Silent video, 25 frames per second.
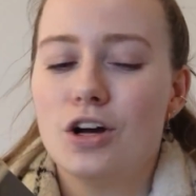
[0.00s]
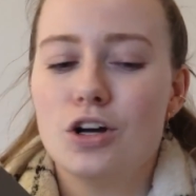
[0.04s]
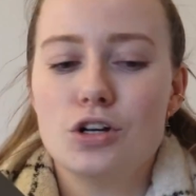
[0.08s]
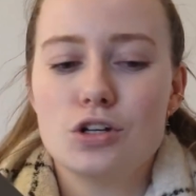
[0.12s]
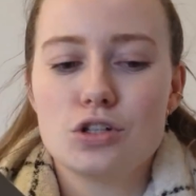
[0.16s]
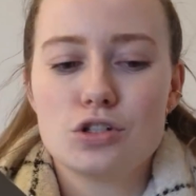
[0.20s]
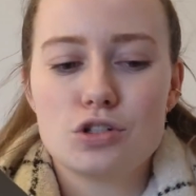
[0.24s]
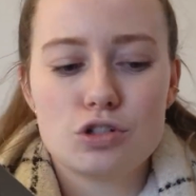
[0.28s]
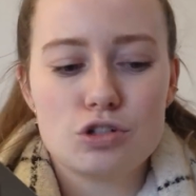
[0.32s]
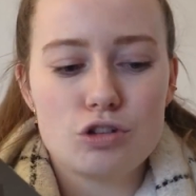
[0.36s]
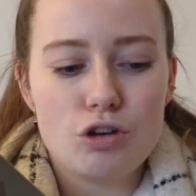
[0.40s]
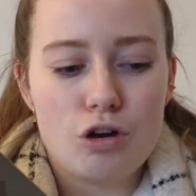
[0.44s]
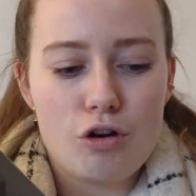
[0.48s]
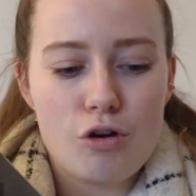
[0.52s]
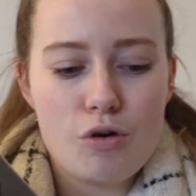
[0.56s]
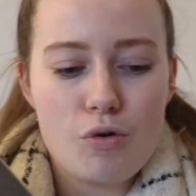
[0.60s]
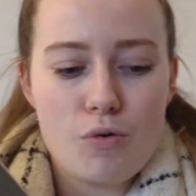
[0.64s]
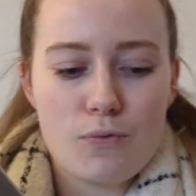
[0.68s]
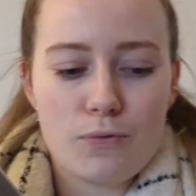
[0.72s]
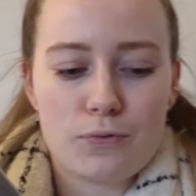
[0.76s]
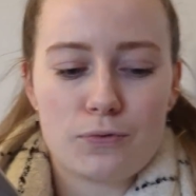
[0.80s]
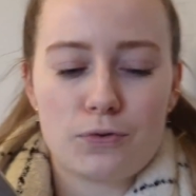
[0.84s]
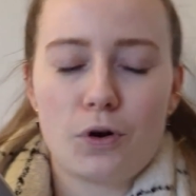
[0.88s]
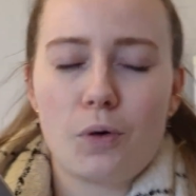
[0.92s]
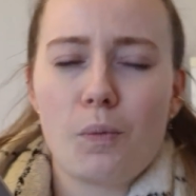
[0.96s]
So
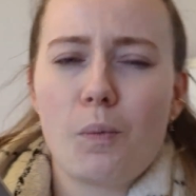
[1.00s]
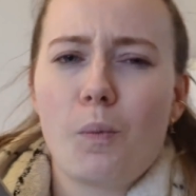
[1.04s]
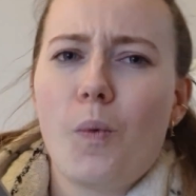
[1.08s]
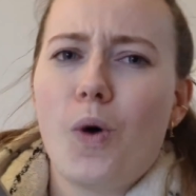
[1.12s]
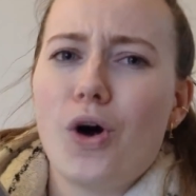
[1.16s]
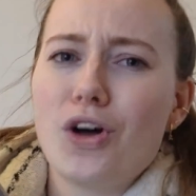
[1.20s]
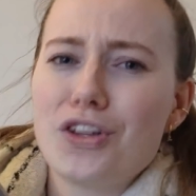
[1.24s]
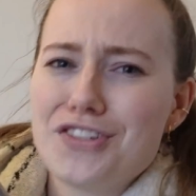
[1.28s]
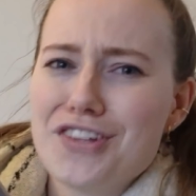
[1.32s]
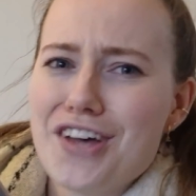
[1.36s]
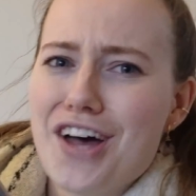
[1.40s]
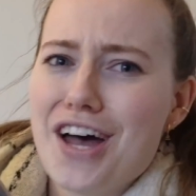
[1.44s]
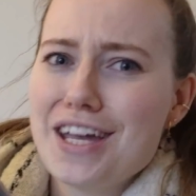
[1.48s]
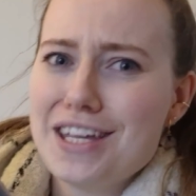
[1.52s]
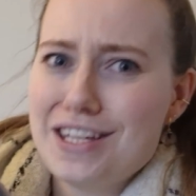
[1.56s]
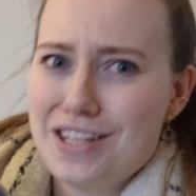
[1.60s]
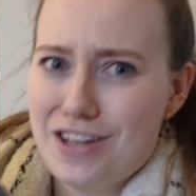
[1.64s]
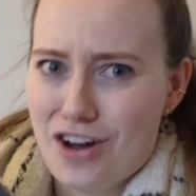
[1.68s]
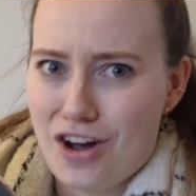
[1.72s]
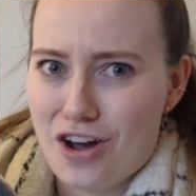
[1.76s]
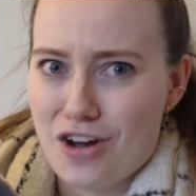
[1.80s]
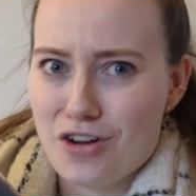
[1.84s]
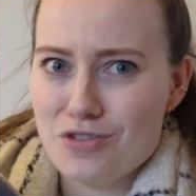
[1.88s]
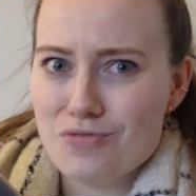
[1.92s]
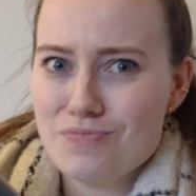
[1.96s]
from what I
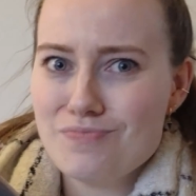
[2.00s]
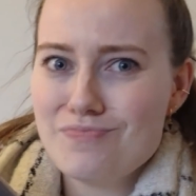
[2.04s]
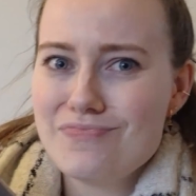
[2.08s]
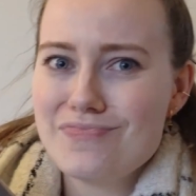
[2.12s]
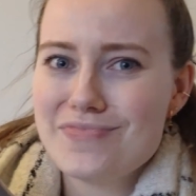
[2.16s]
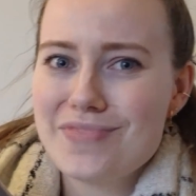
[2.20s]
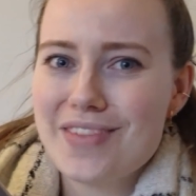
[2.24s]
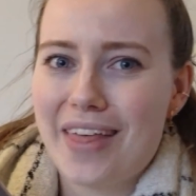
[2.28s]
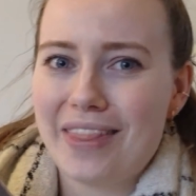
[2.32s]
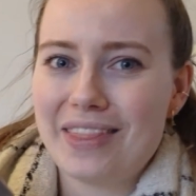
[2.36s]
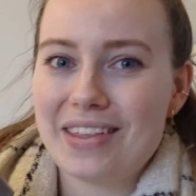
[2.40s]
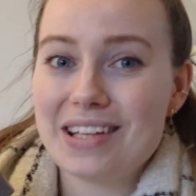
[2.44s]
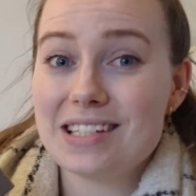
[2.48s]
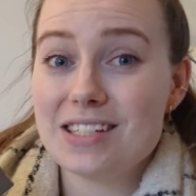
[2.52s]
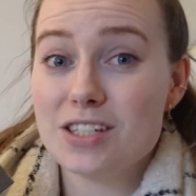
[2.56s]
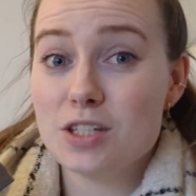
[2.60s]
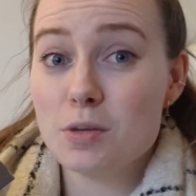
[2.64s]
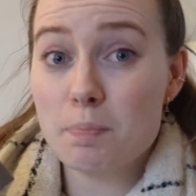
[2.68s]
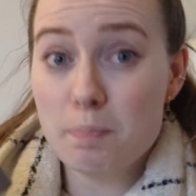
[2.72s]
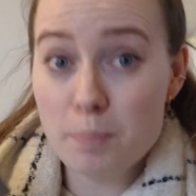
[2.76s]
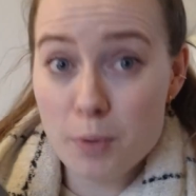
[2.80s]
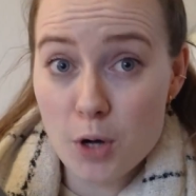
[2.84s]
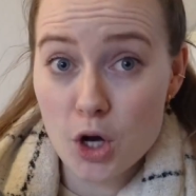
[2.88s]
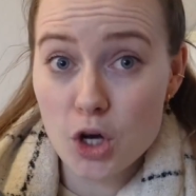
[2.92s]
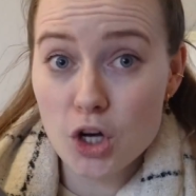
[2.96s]
know, this is a
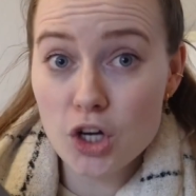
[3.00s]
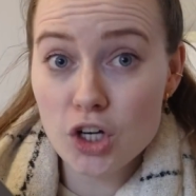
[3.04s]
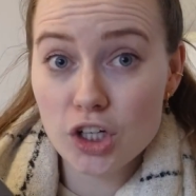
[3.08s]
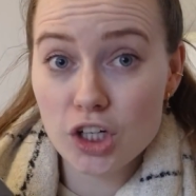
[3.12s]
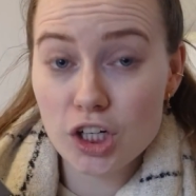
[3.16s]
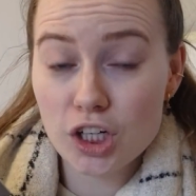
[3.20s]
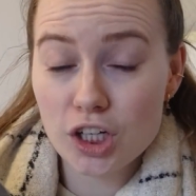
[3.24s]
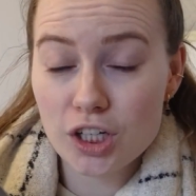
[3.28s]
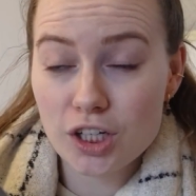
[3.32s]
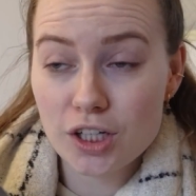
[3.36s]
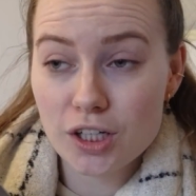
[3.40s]
book,